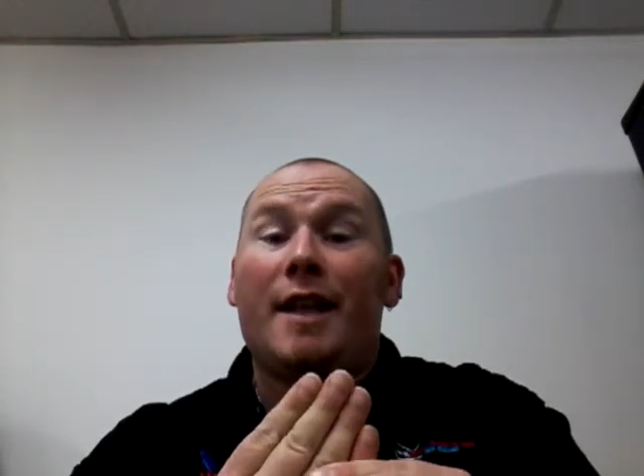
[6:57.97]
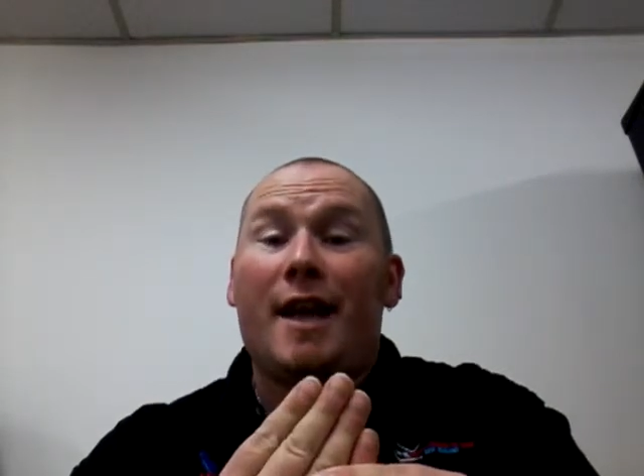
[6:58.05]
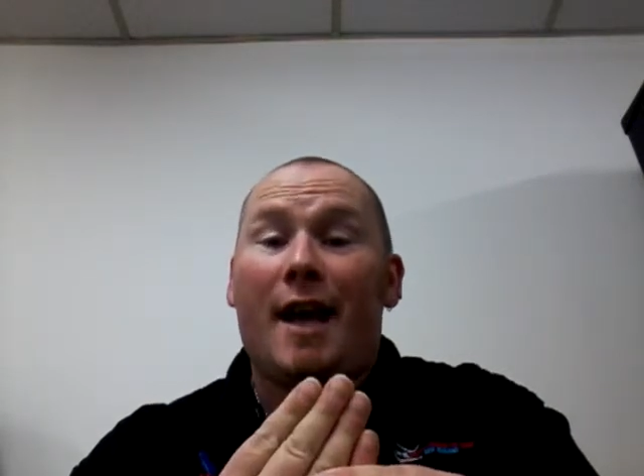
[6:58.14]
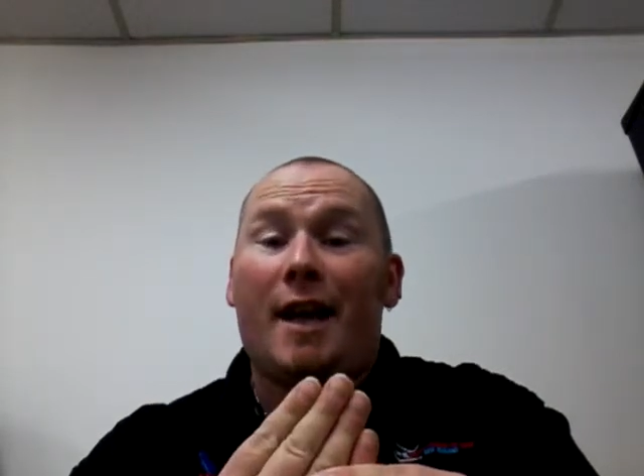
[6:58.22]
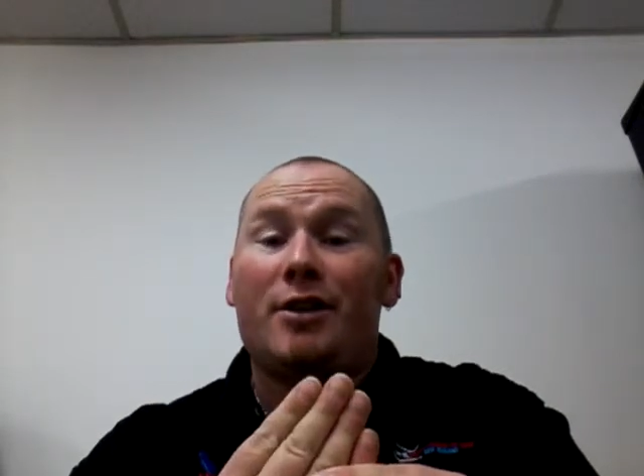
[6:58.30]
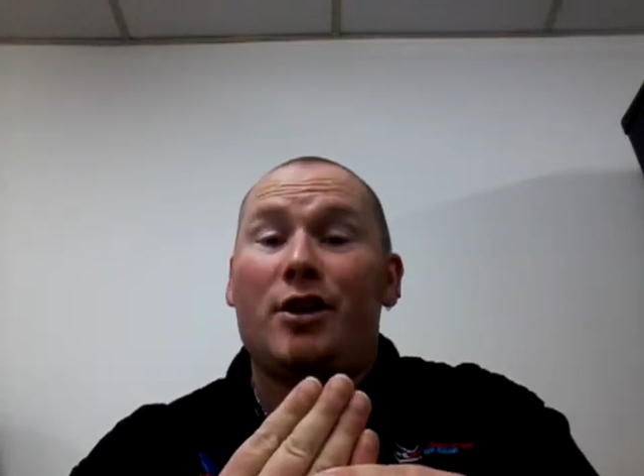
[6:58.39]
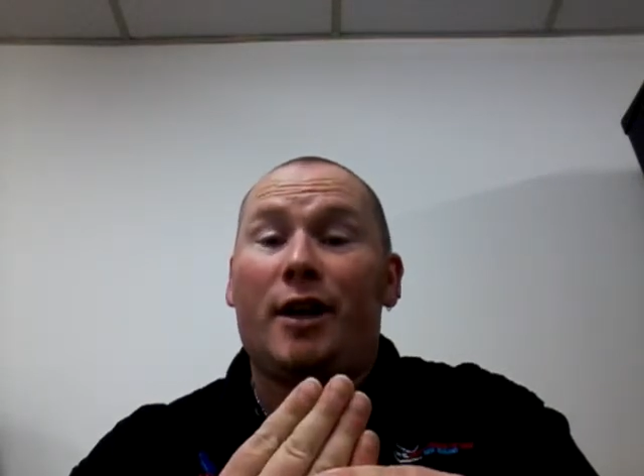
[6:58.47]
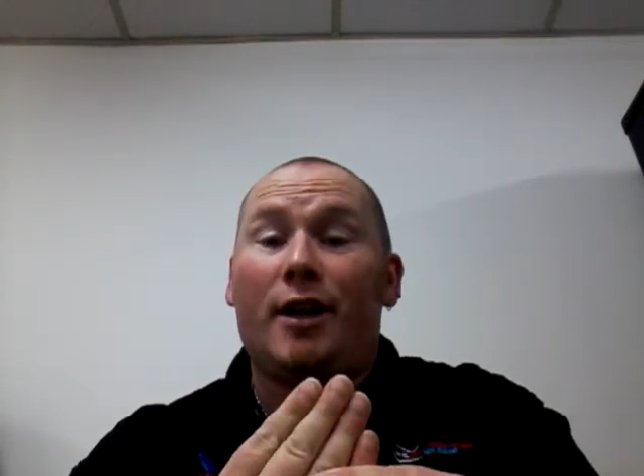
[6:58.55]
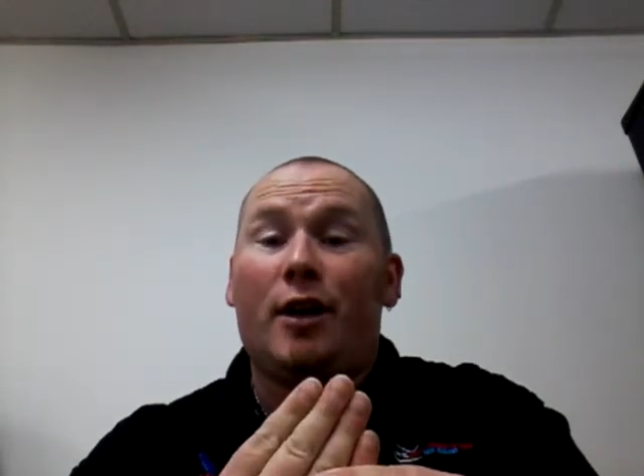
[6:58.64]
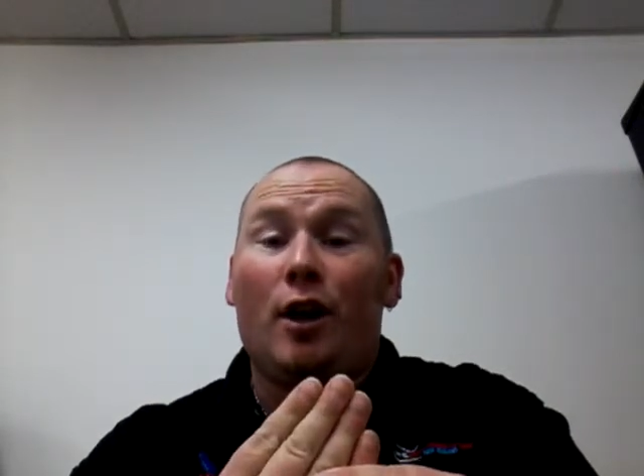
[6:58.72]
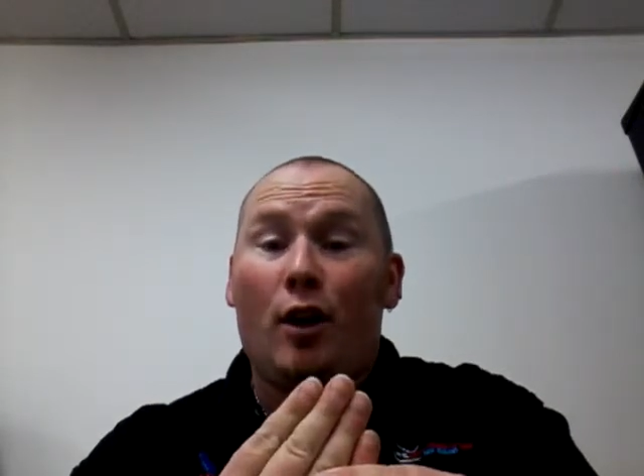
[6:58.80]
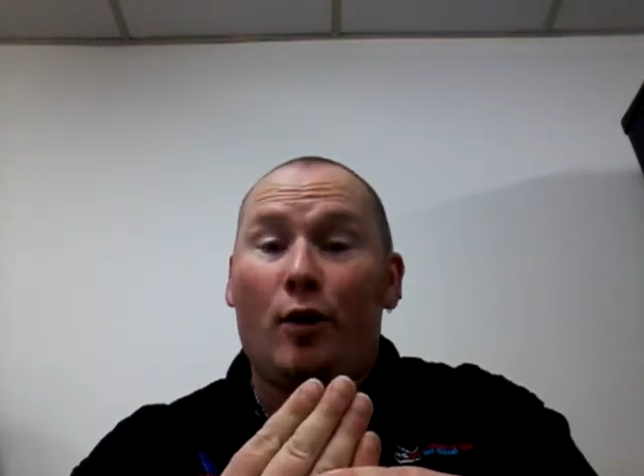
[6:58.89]
They're actually
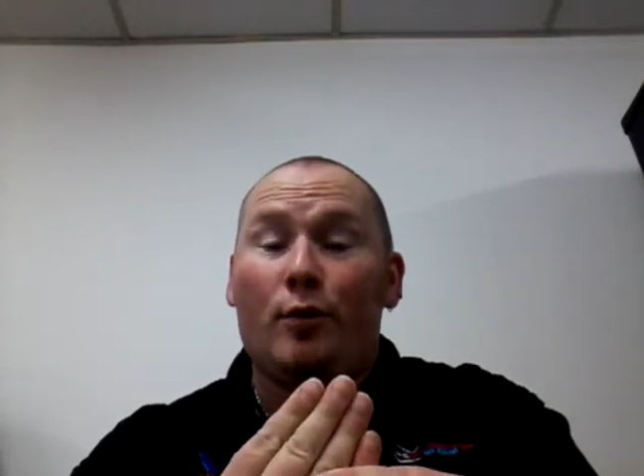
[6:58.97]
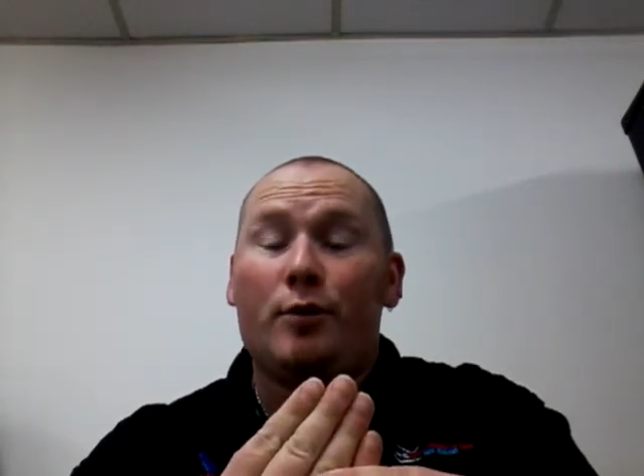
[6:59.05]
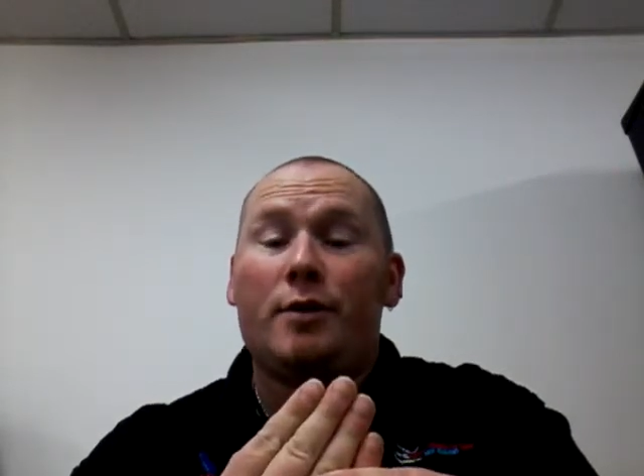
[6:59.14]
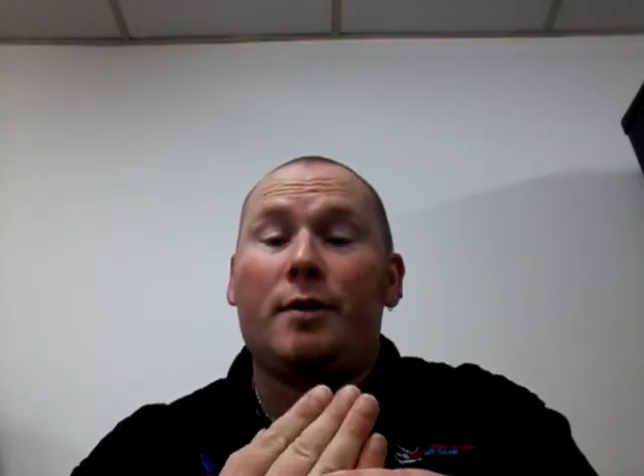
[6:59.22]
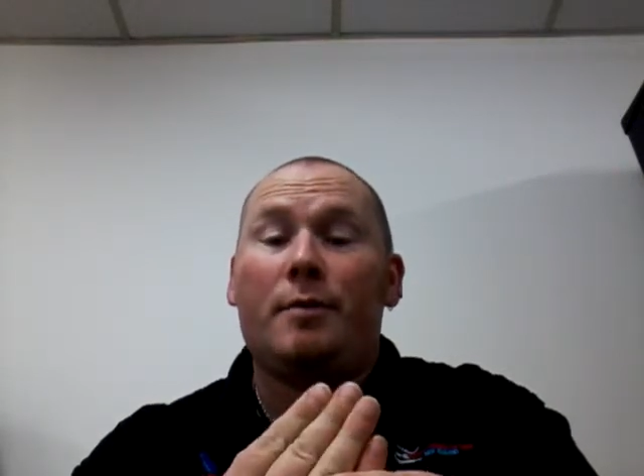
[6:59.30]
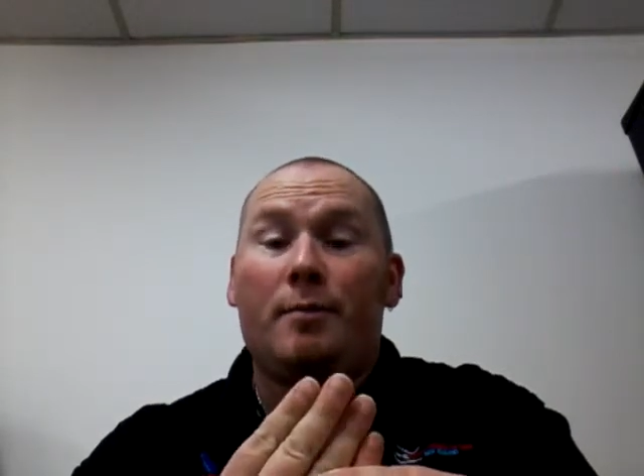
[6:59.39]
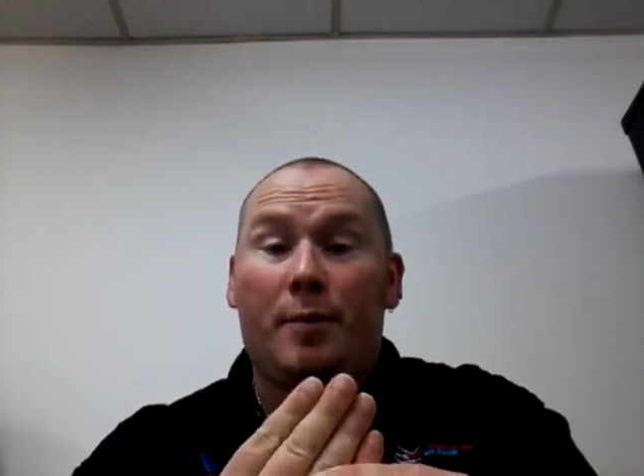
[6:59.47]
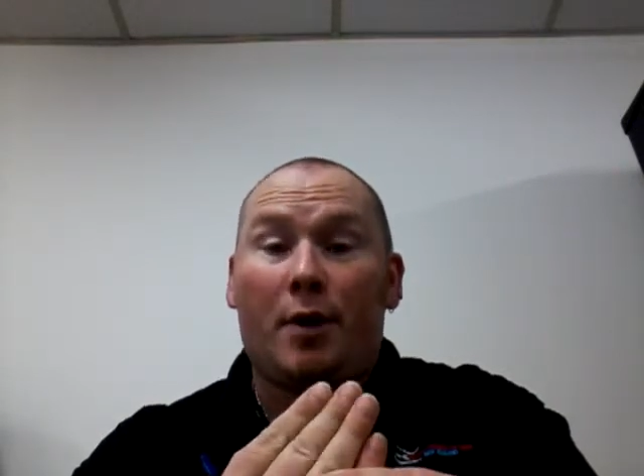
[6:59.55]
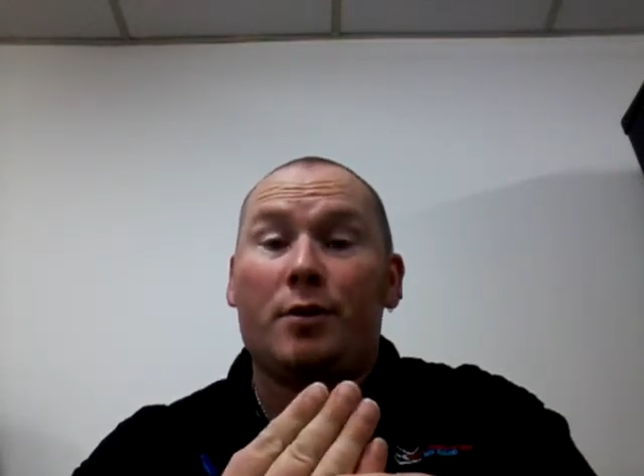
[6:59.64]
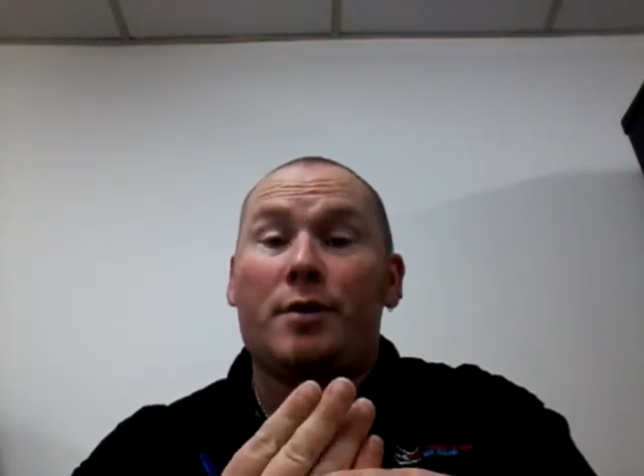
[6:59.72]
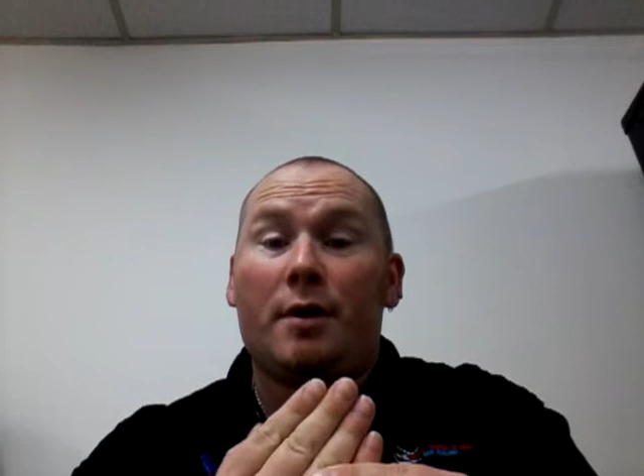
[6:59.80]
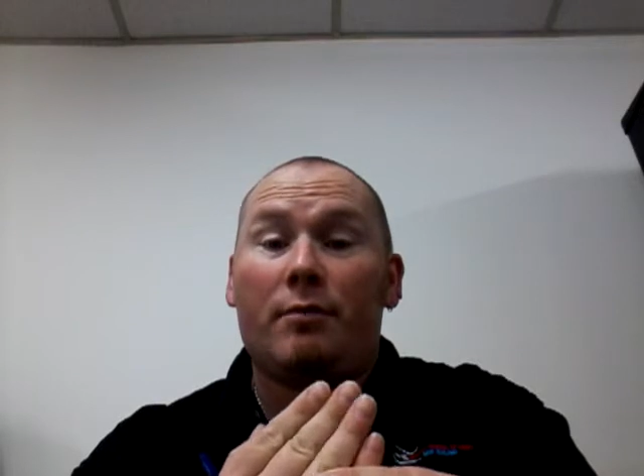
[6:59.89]
closed
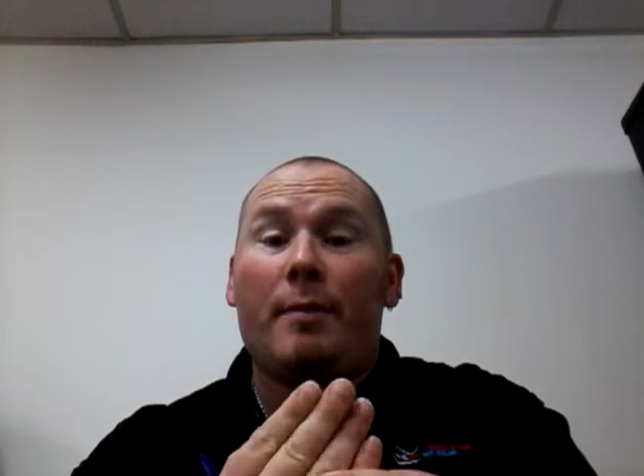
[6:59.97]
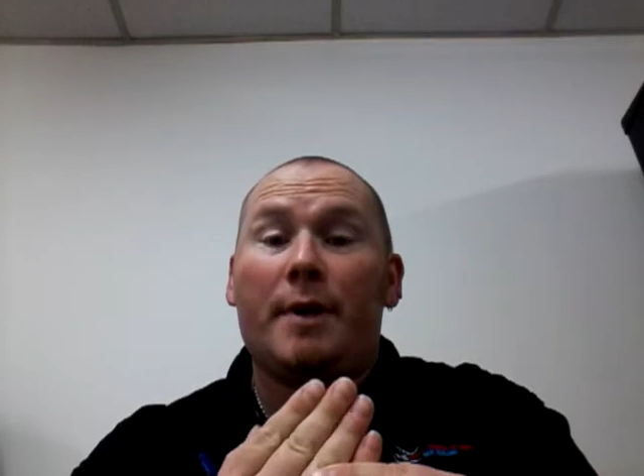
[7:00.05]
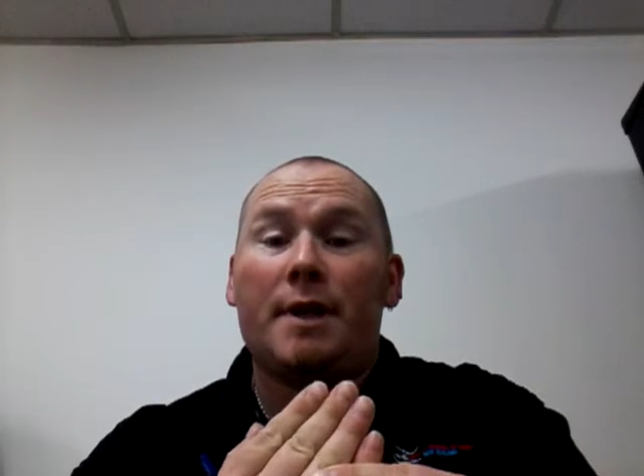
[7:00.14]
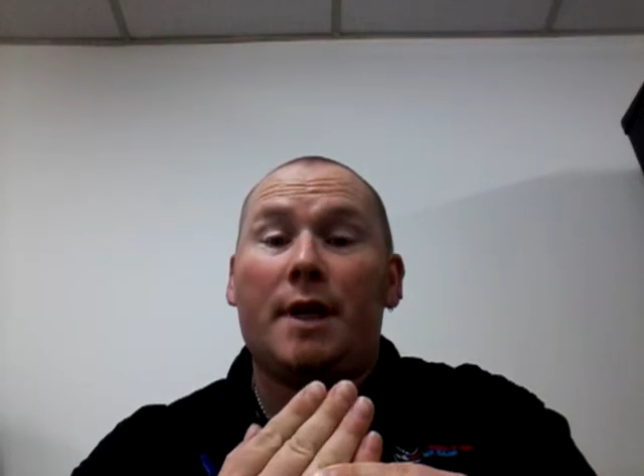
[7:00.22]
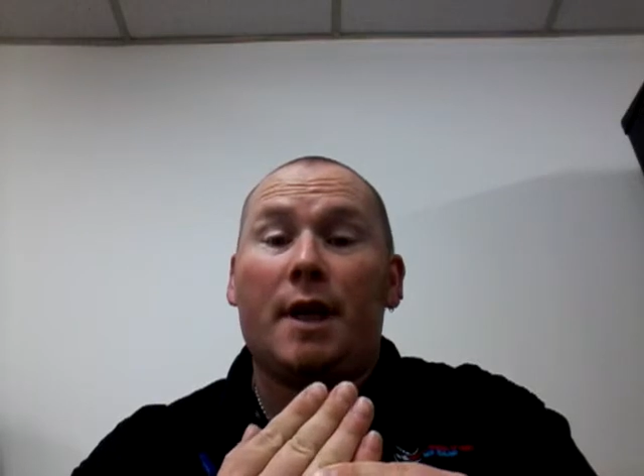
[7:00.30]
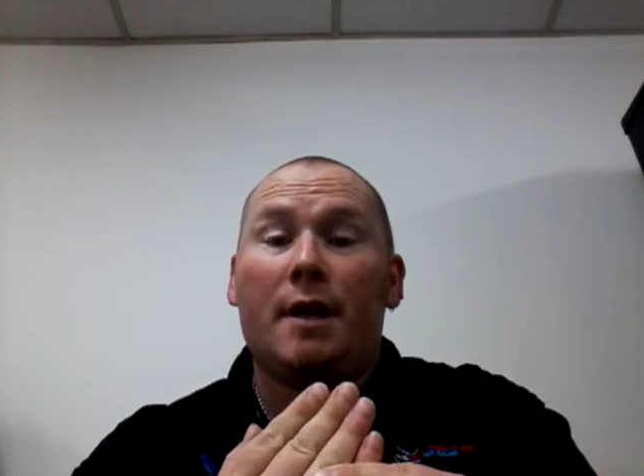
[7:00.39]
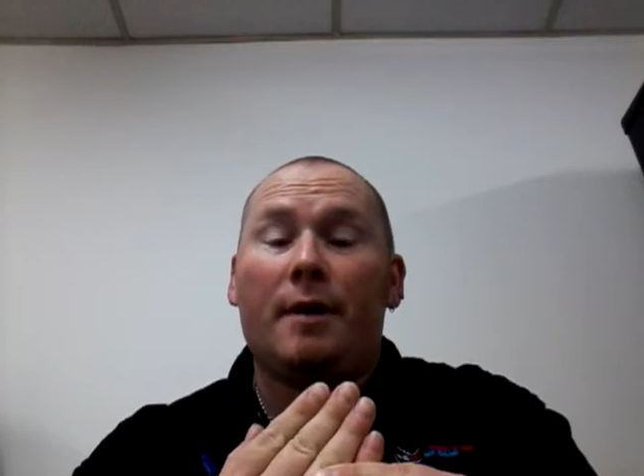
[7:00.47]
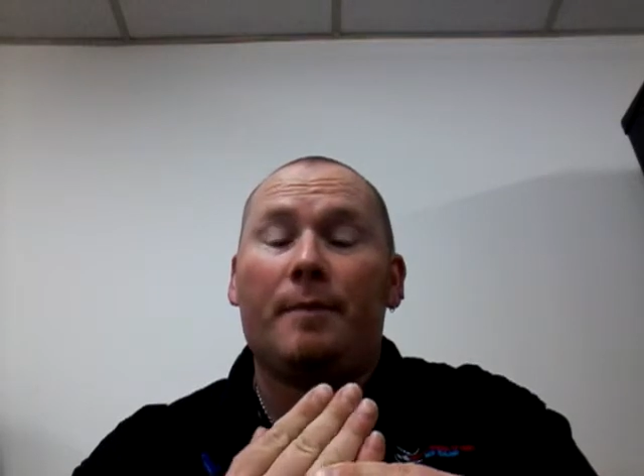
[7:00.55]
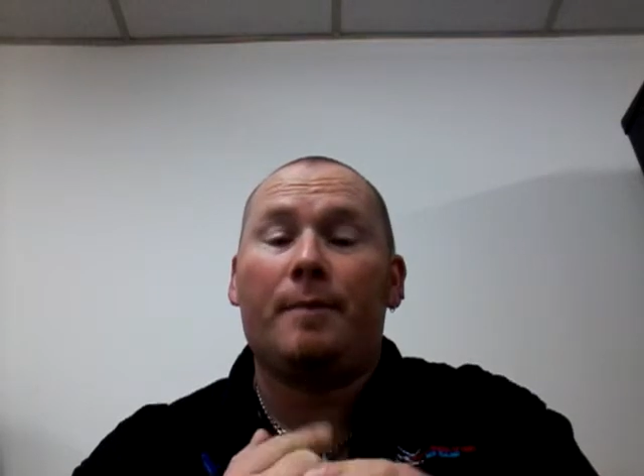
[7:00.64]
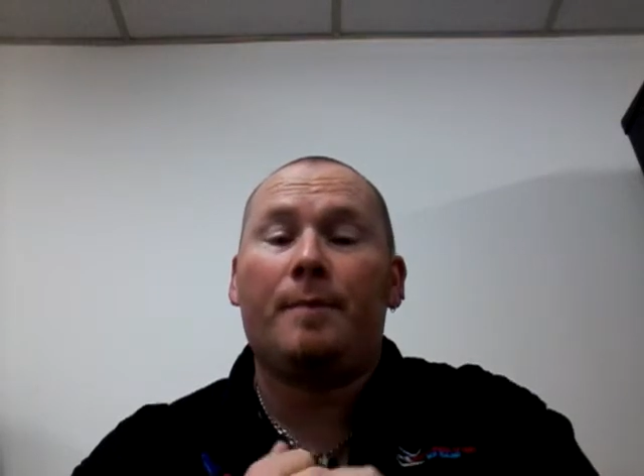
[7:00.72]
because they're rubbing together.